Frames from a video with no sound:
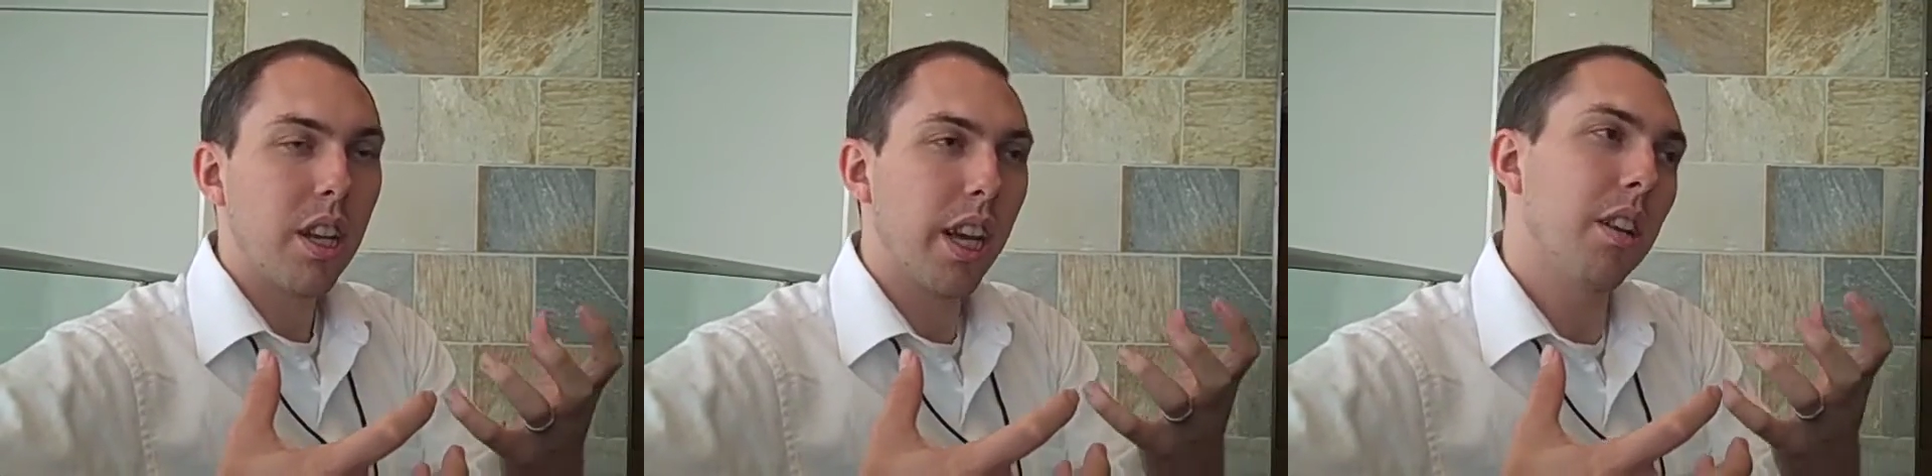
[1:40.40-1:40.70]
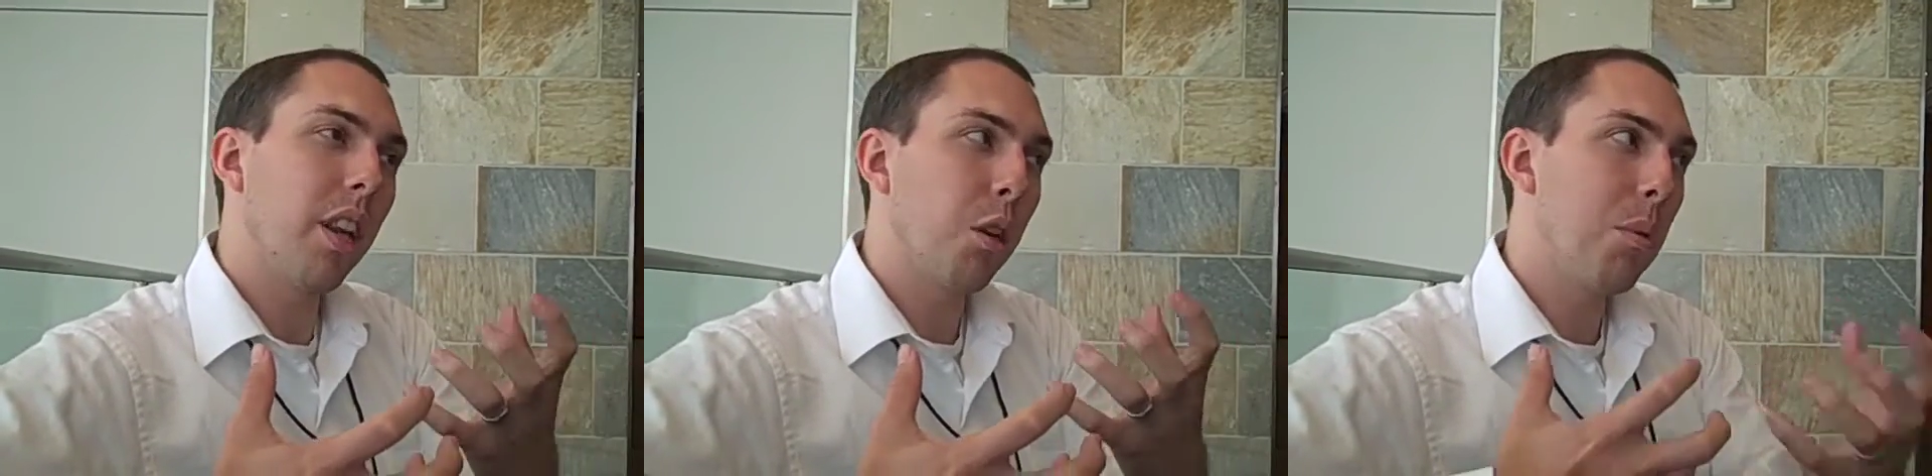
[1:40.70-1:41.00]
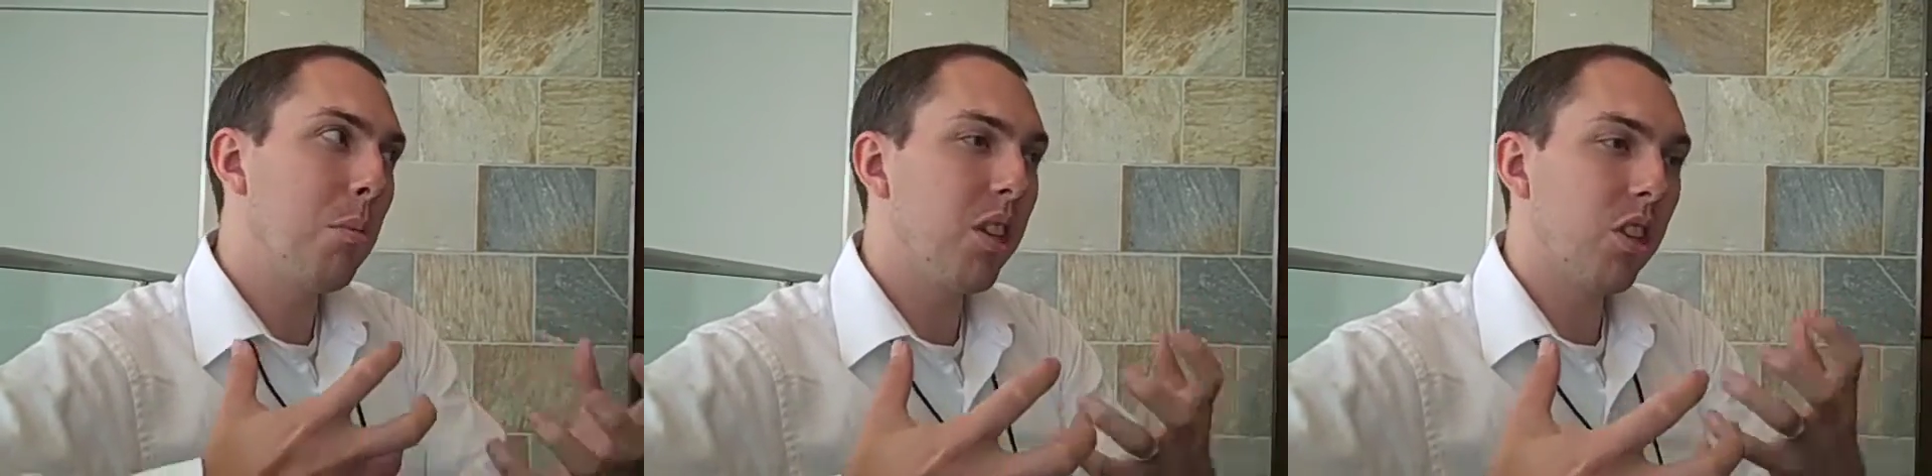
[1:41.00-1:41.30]
and like
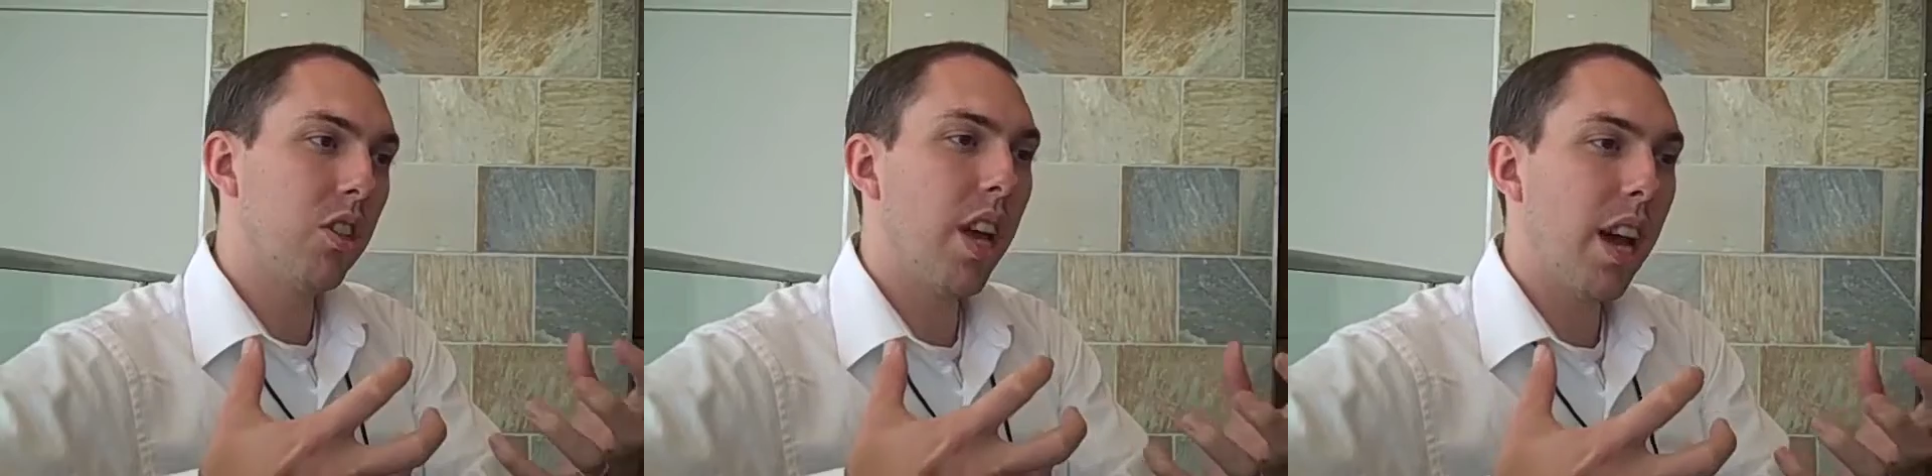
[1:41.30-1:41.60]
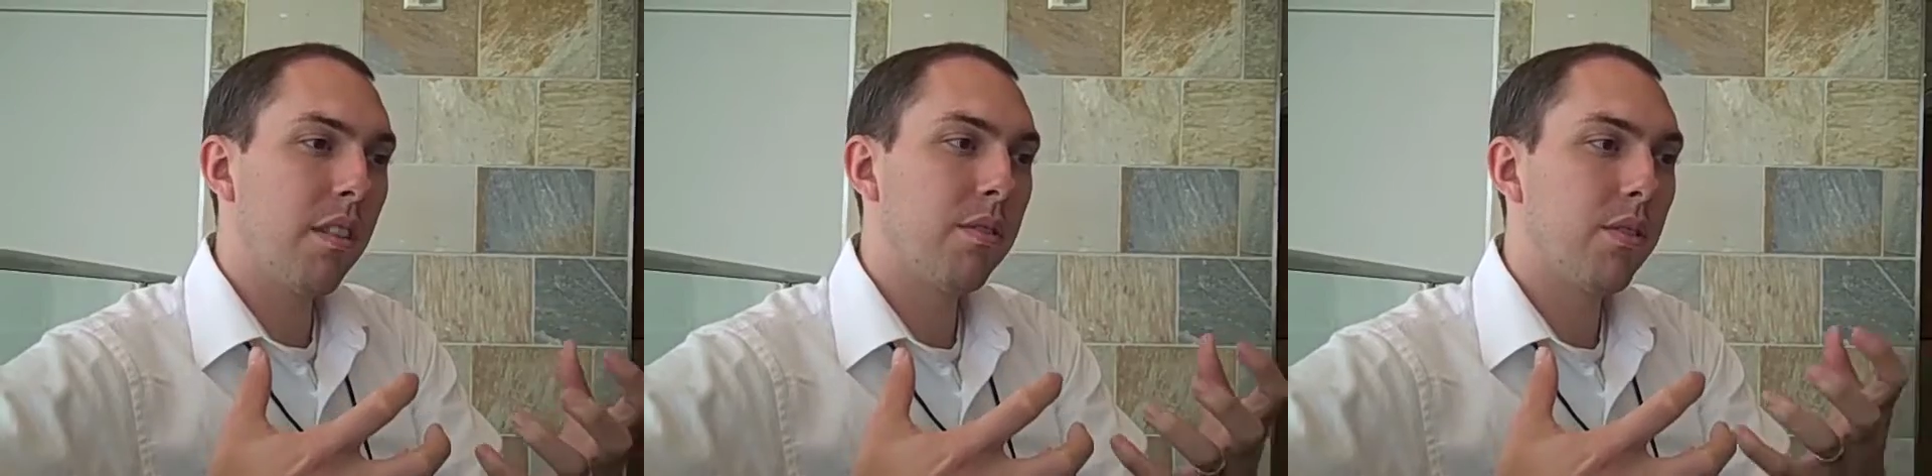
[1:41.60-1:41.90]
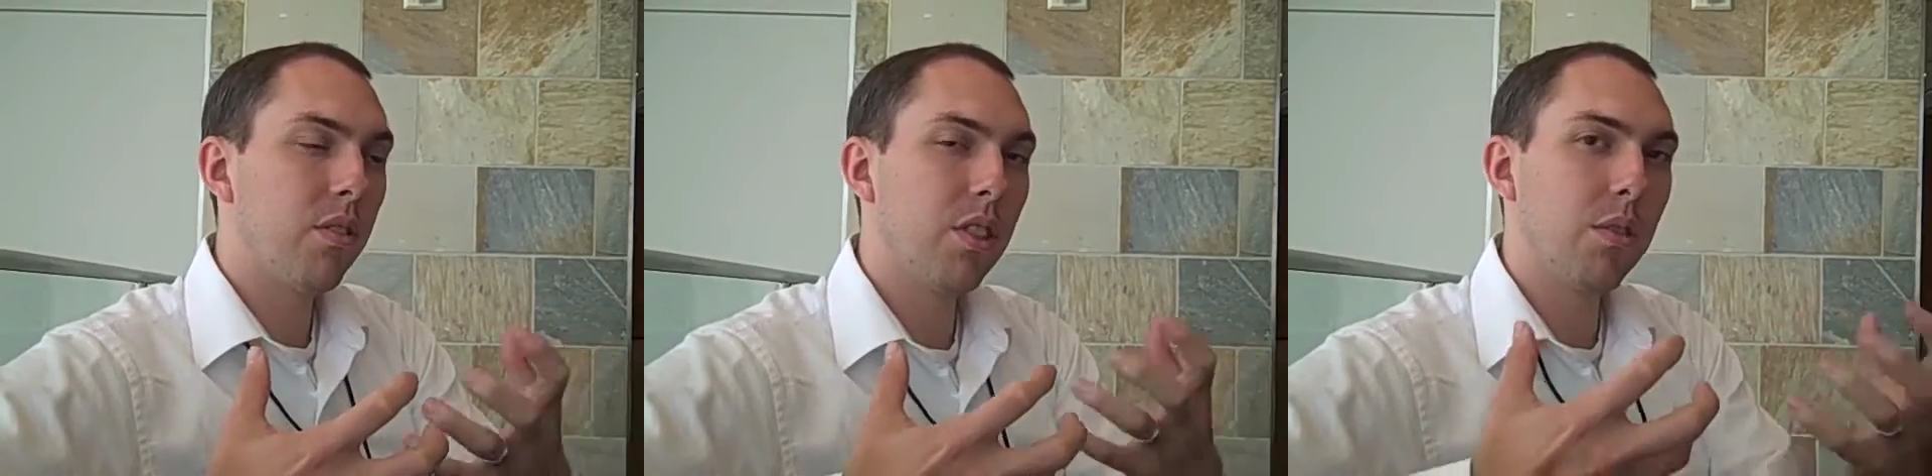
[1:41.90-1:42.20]
maybe it should have
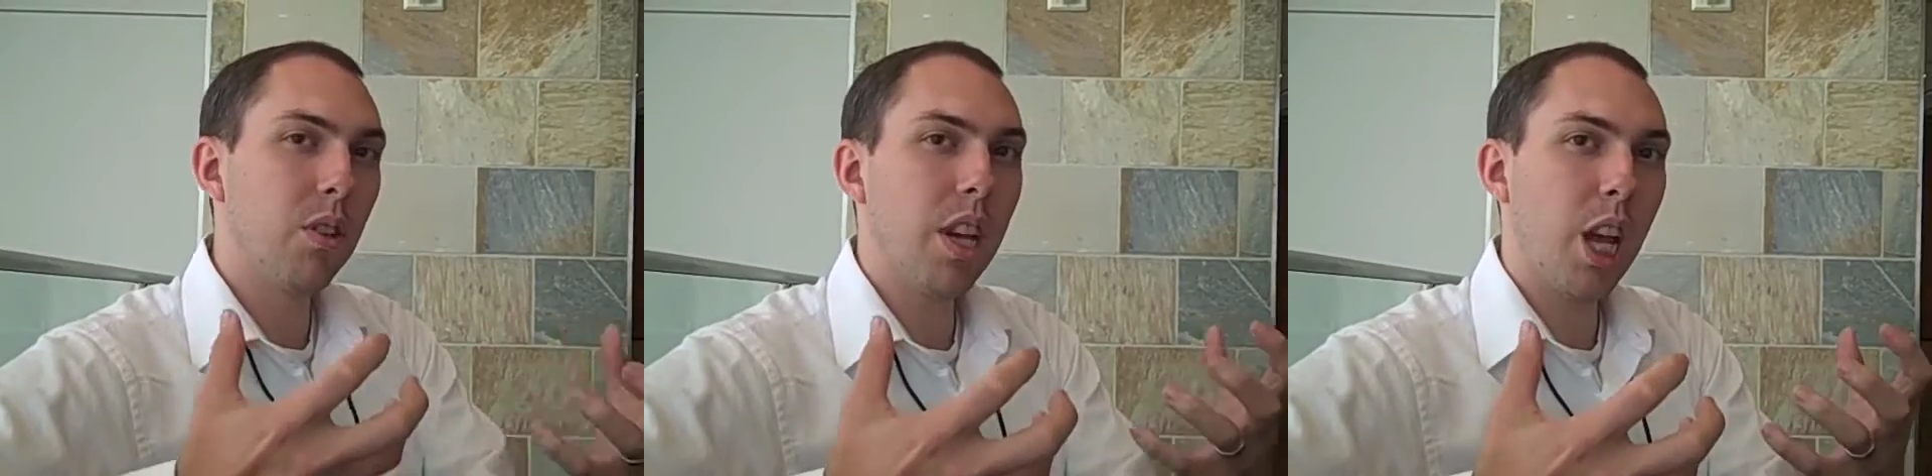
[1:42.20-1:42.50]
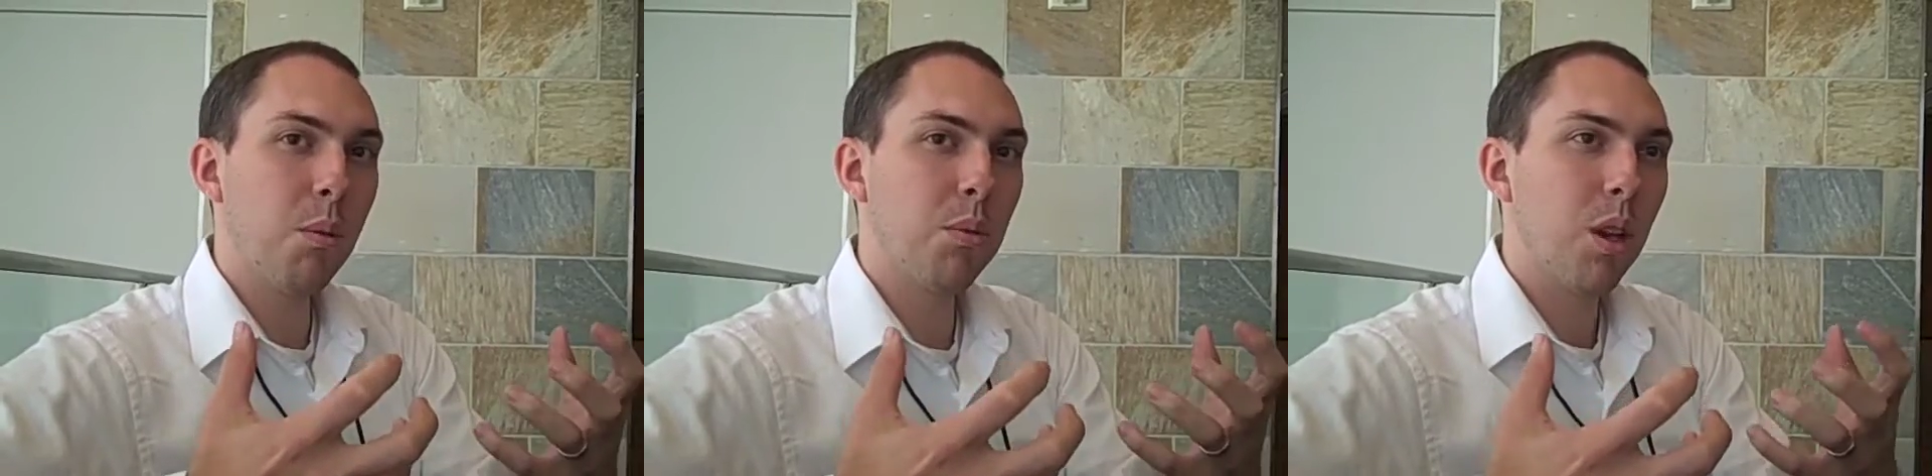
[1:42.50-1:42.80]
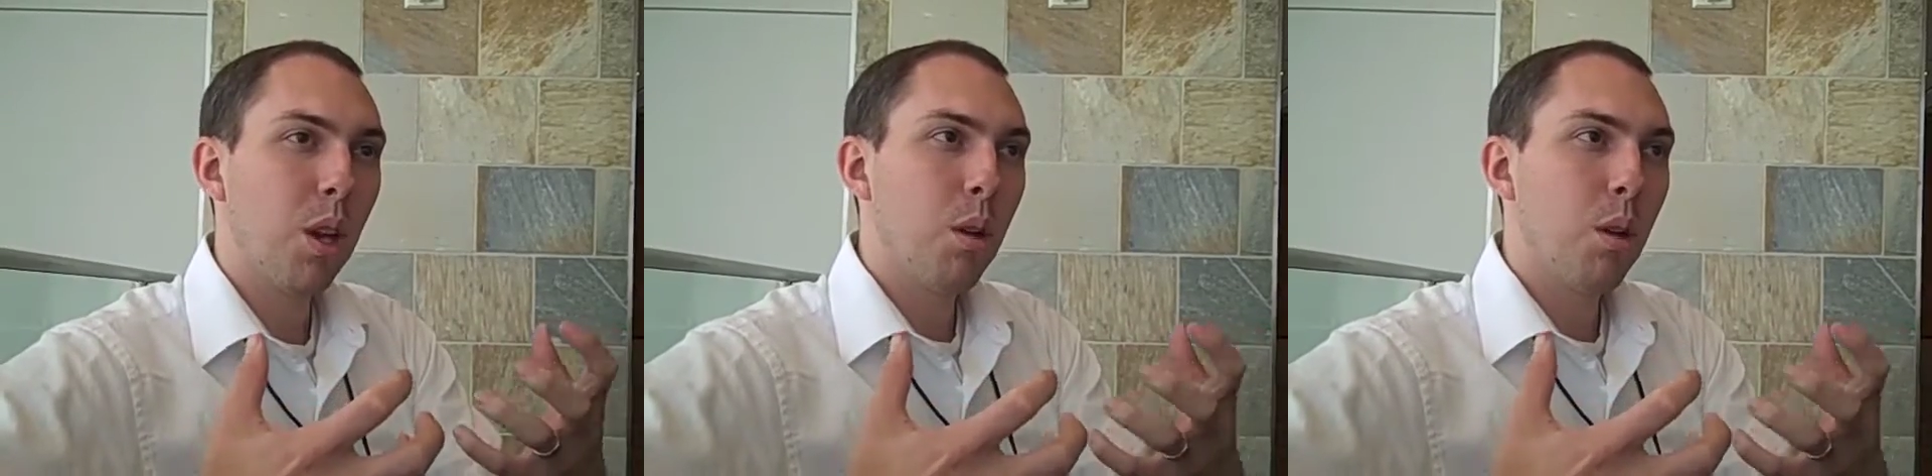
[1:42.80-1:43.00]
different names.